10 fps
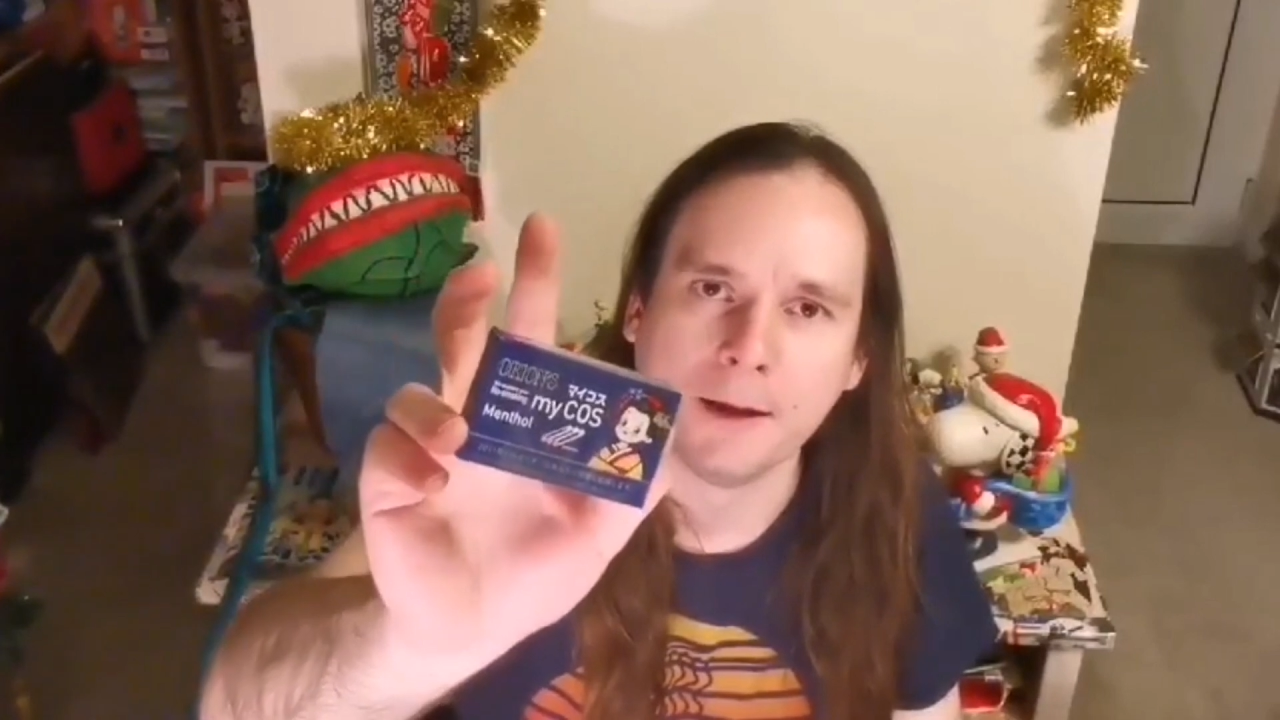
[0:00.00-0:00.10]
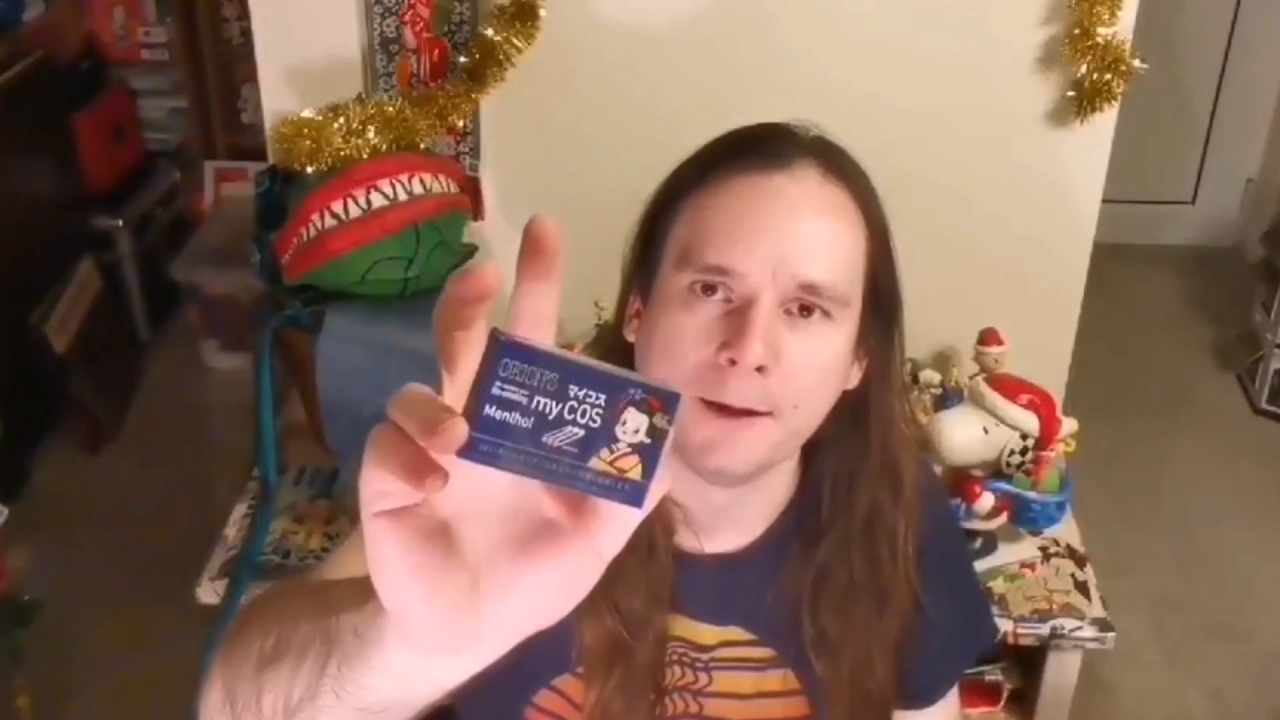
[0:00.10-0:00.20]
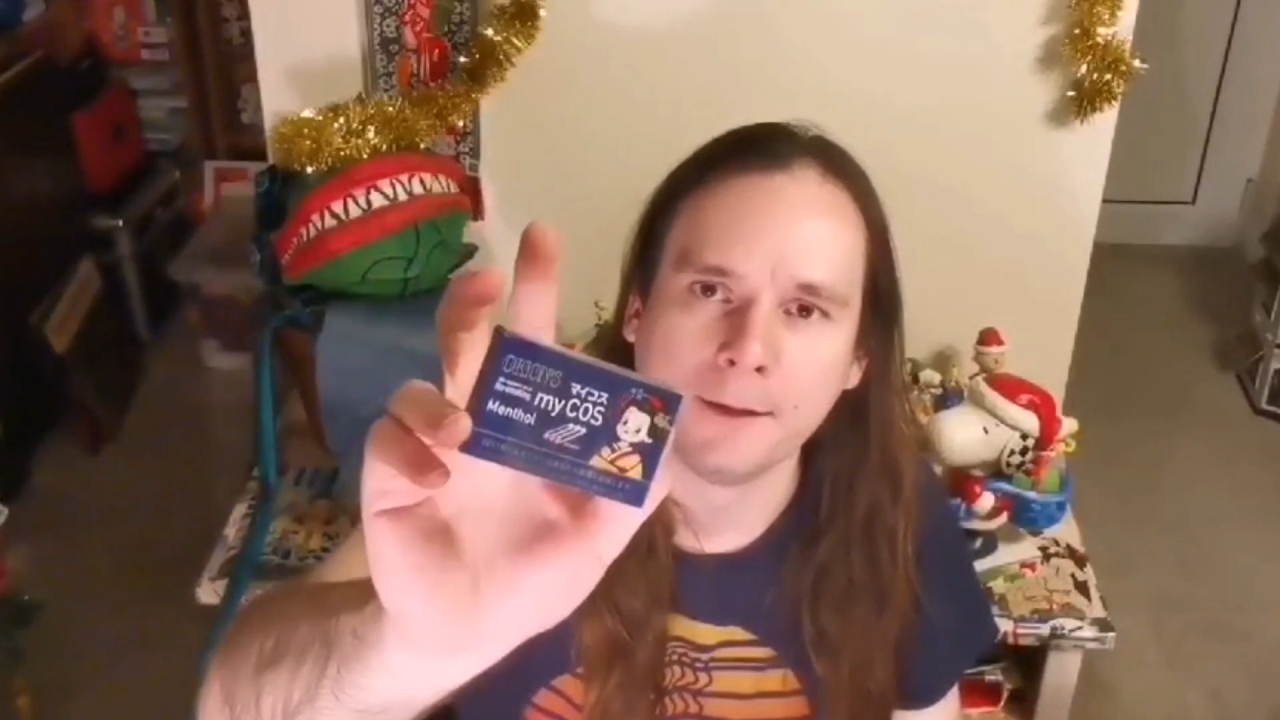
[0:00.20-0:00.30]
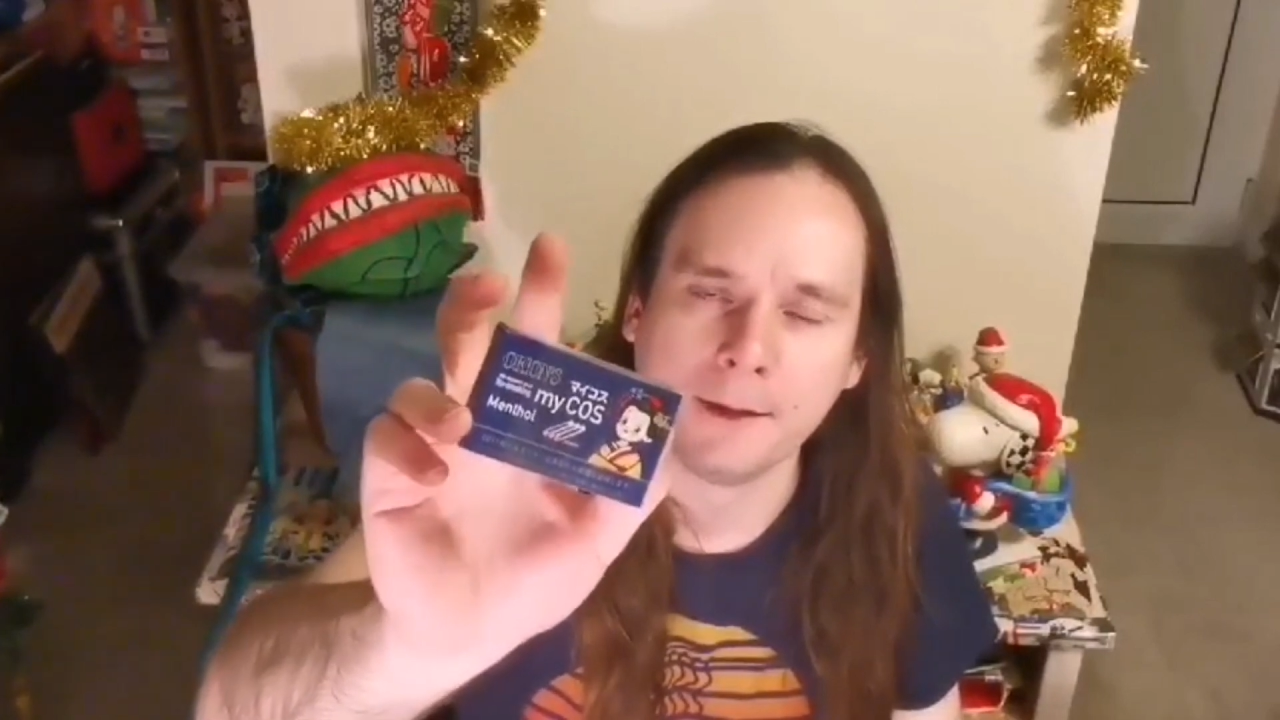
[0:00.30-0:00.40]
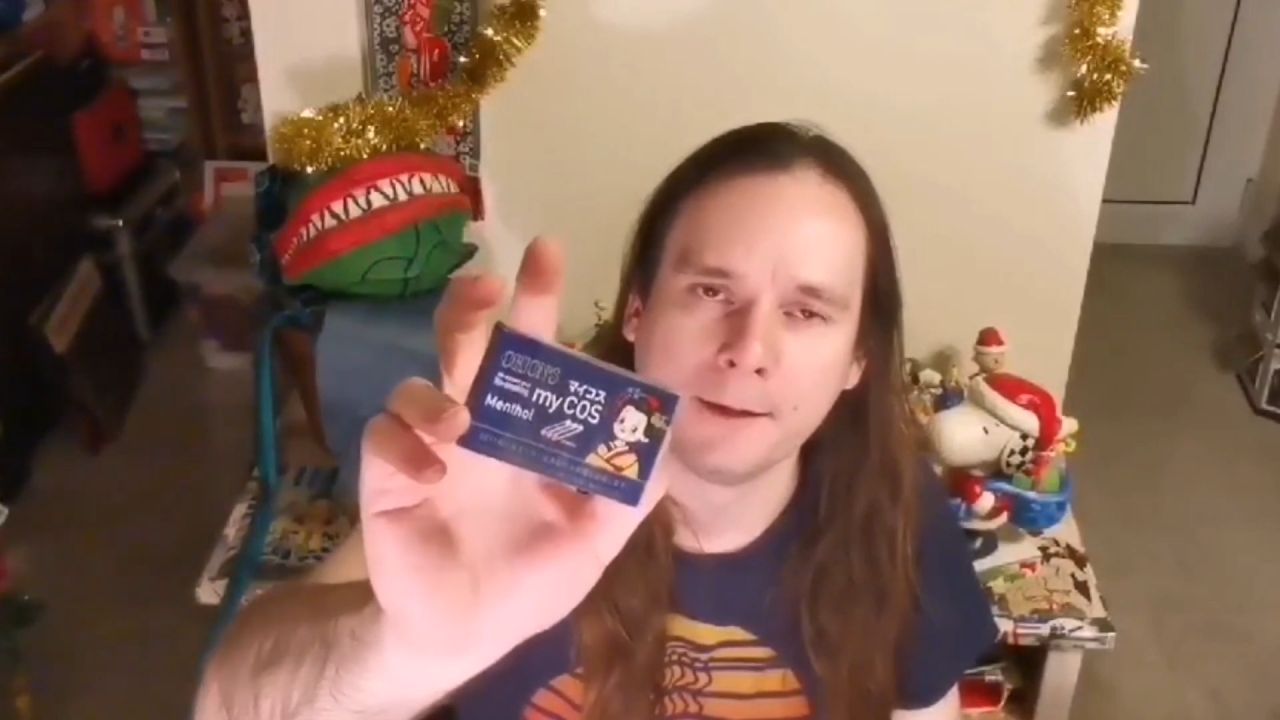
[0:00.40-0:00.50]

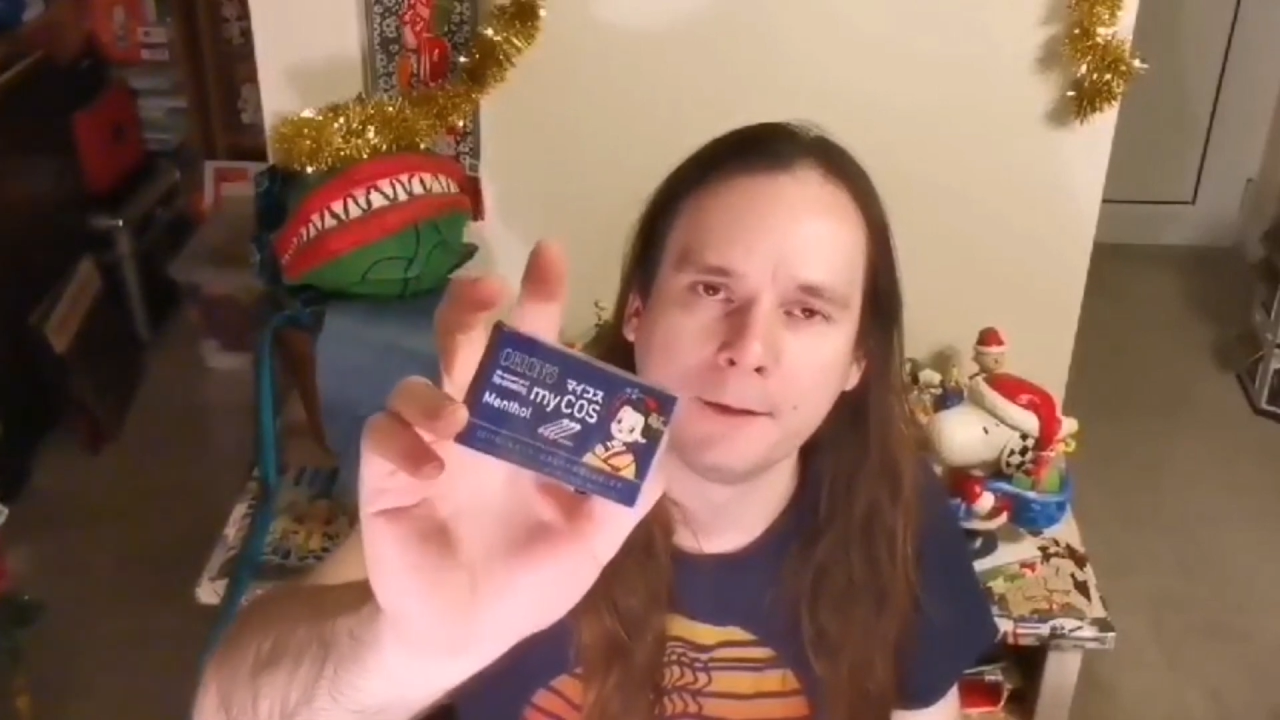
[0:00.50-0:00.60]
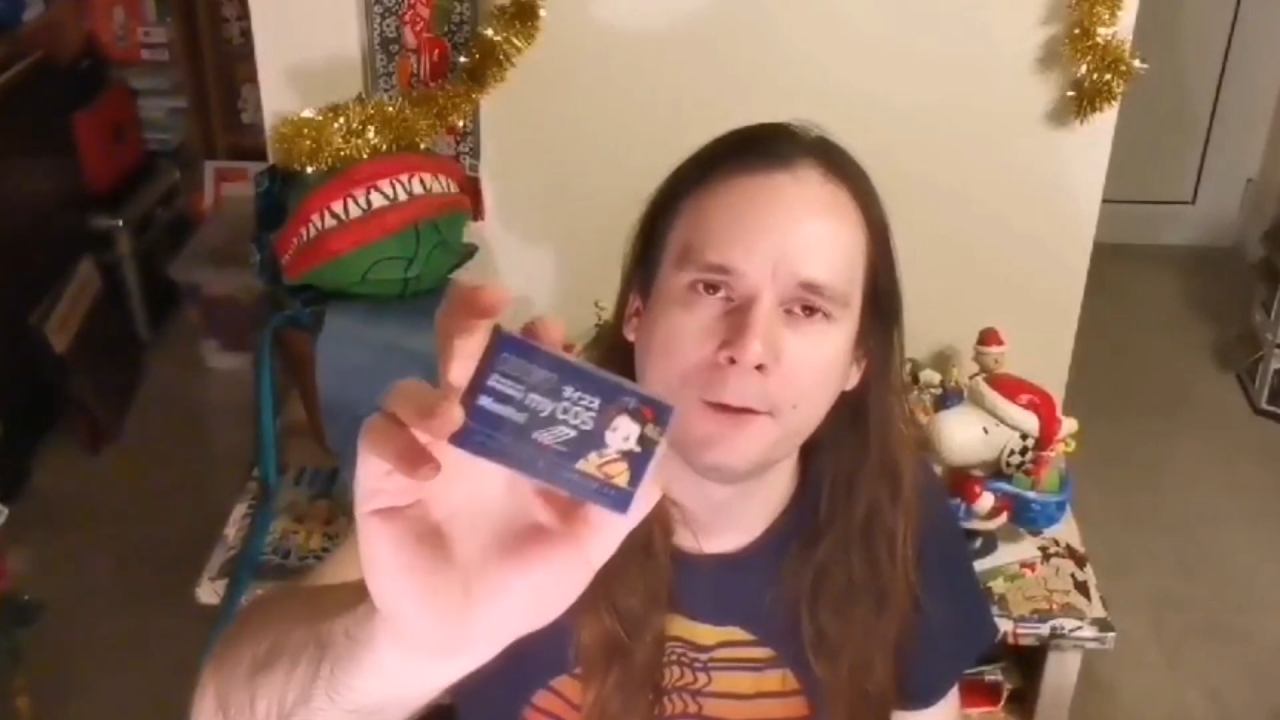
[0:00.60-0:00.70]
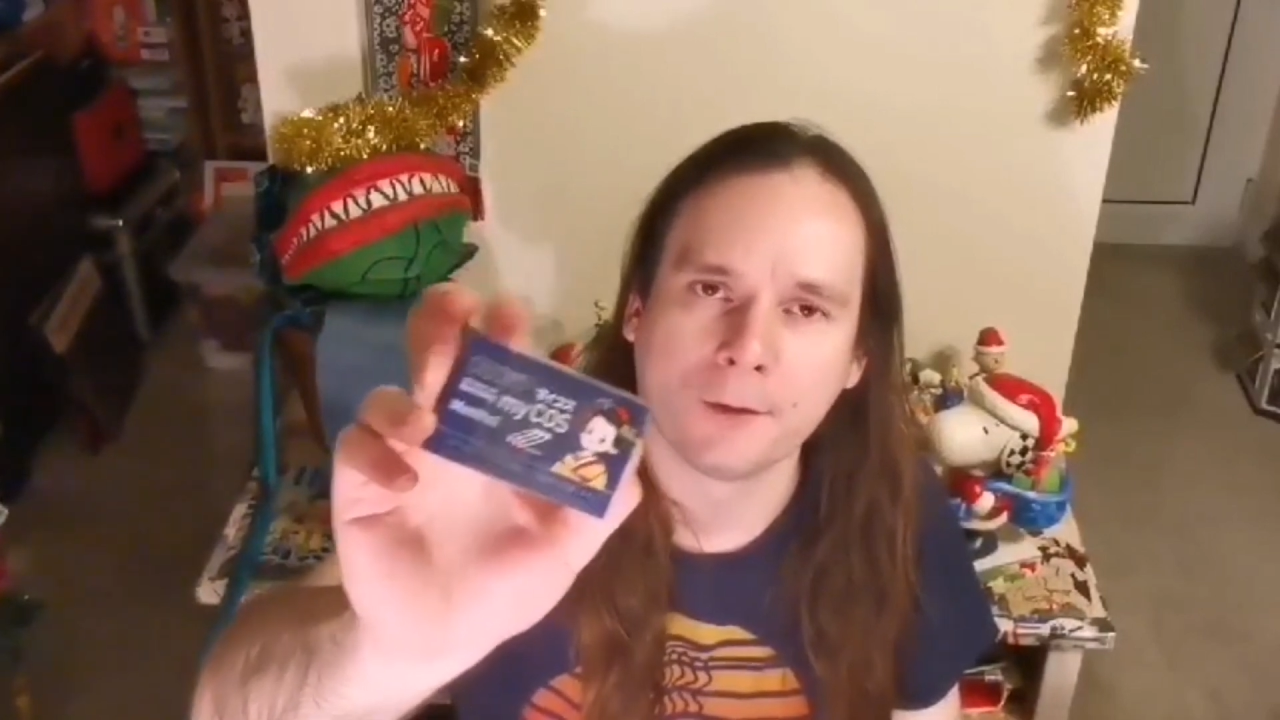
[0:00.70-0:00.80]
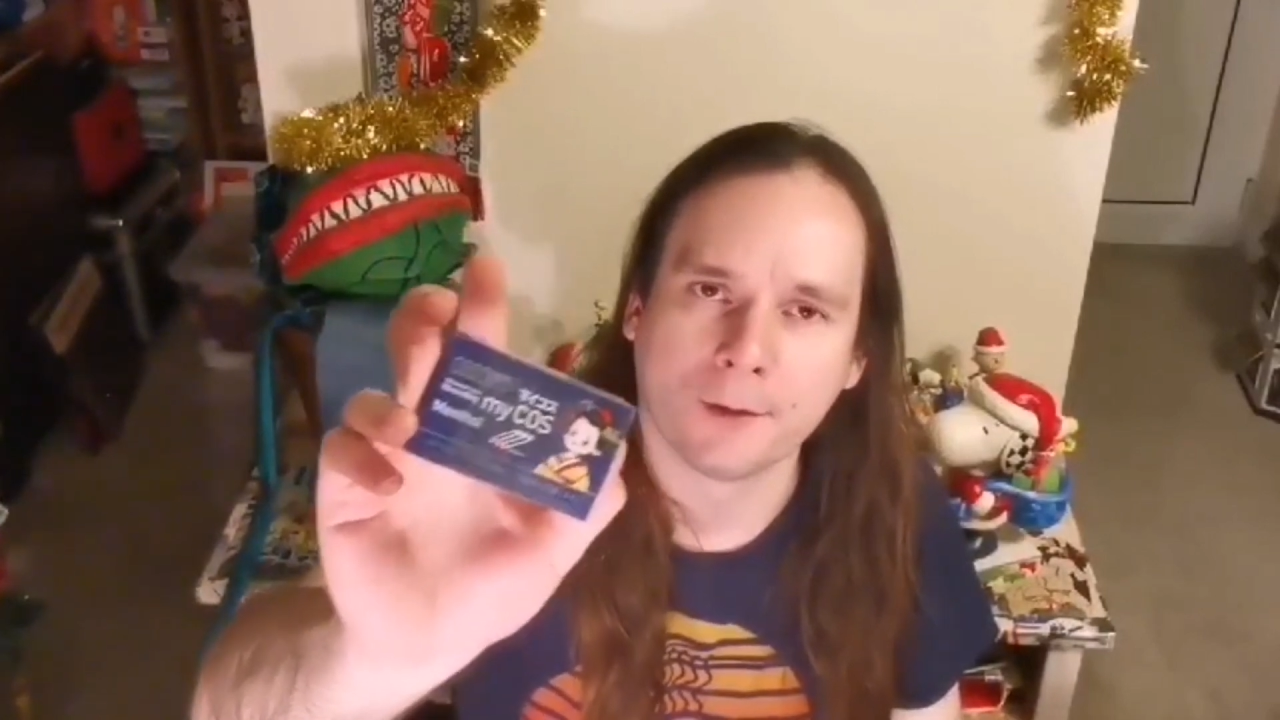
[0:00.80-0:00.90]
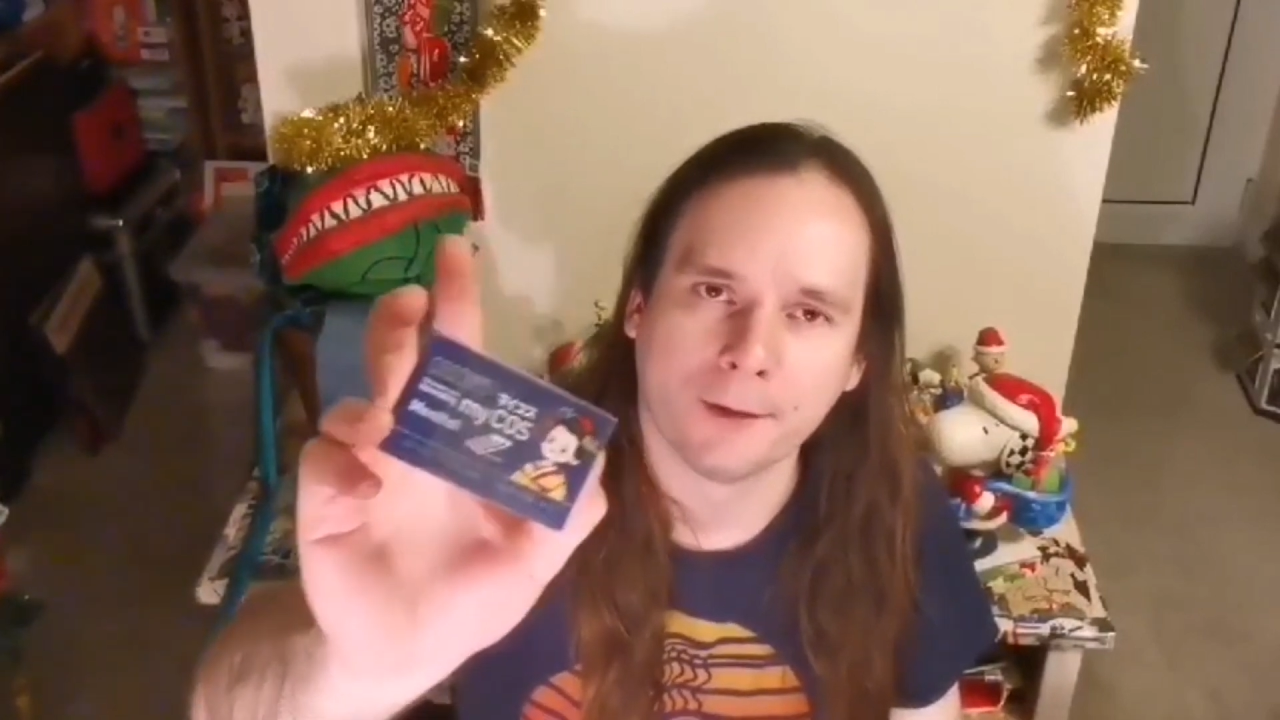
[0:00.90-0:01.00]

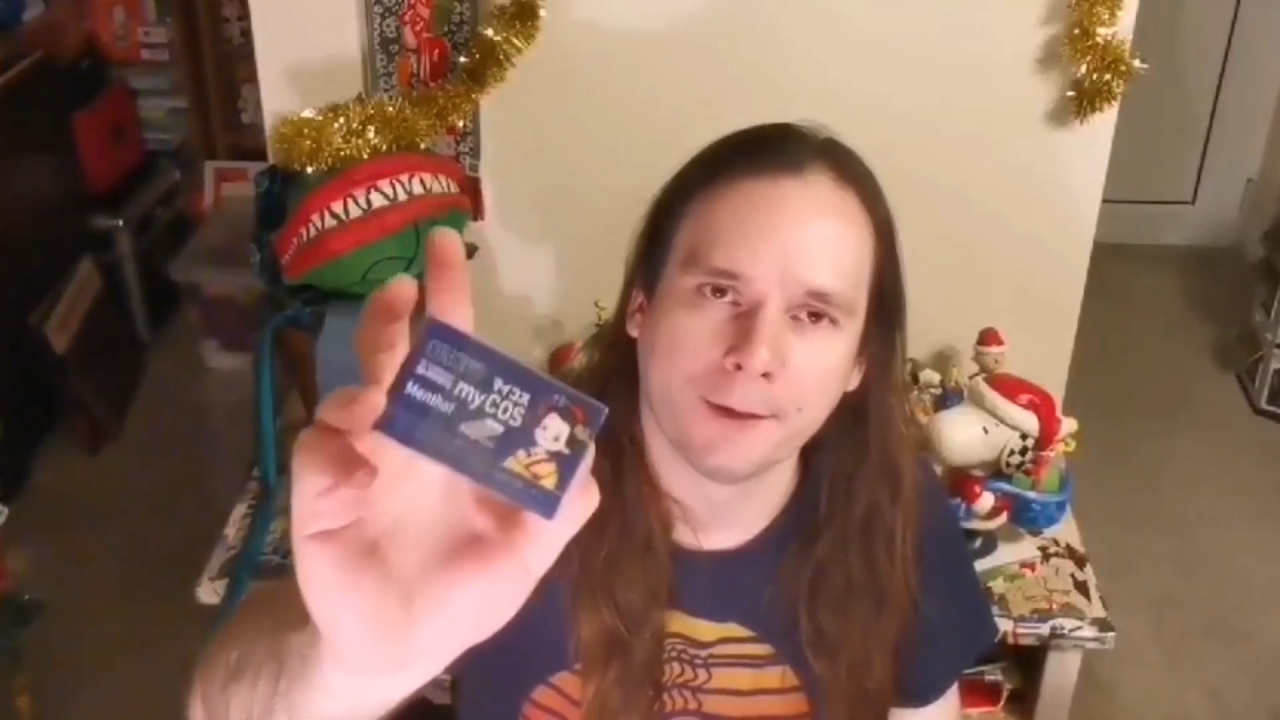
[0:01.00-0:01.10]
the